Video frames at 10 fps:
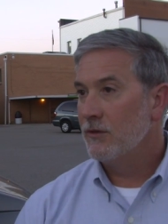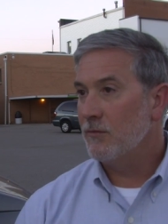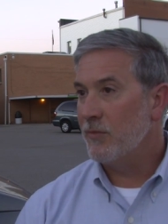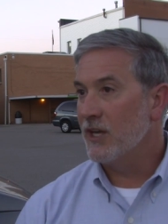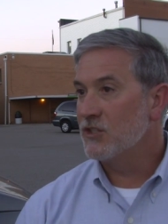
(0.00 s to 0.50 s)
The
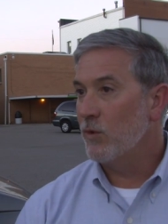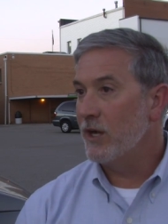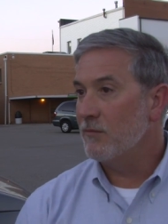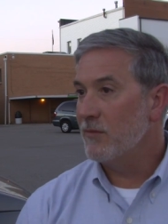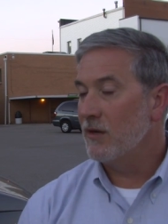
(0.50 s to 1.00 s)
best
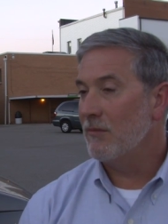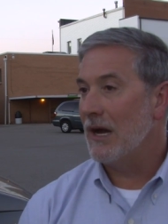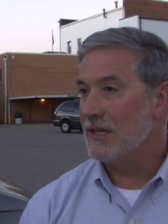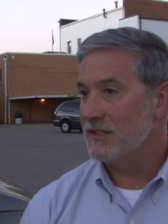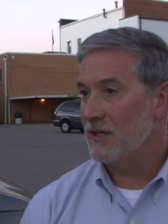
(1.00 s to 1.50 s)
way to
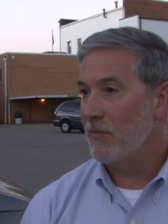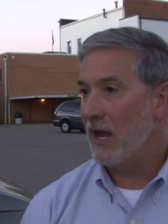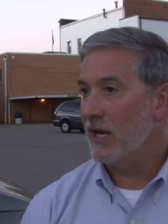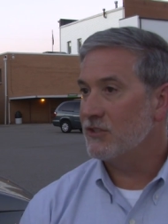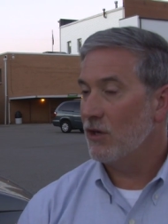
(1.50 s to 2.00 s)
minimize the
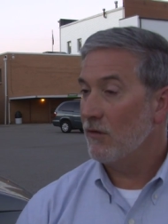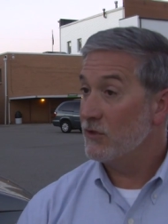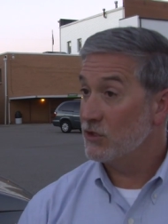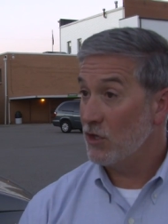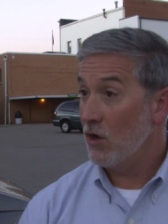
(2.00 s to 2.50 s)
impacts of
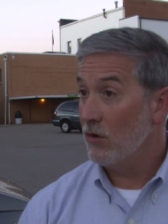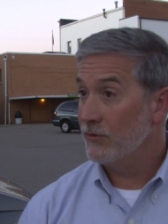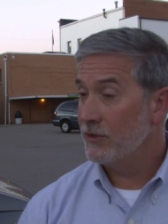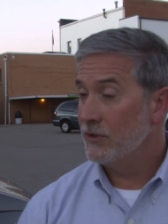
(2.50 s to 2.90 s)
the salt